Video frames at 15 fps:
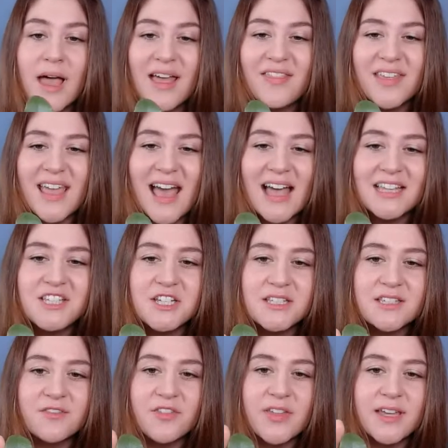And the
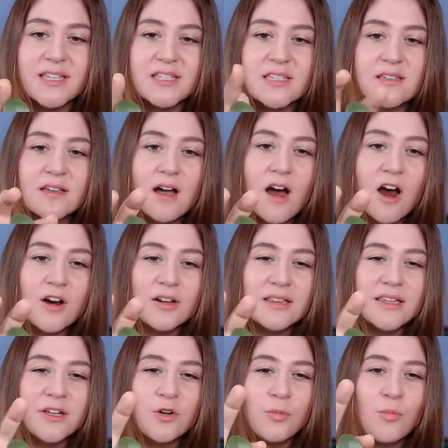edges of this are a
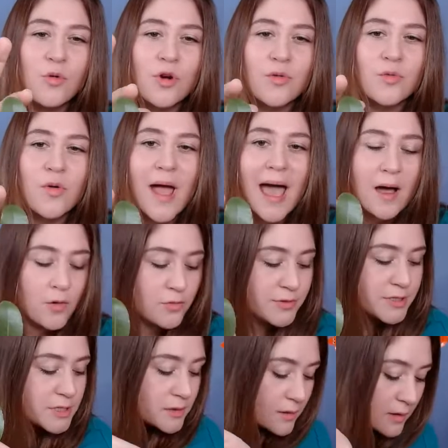little more
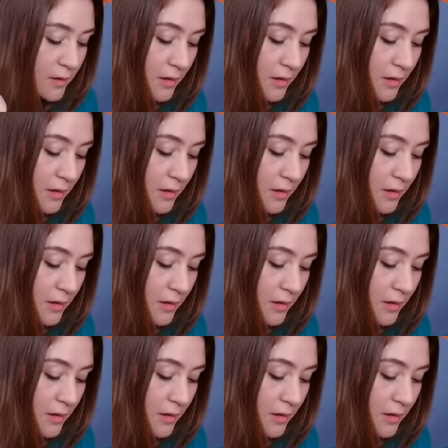round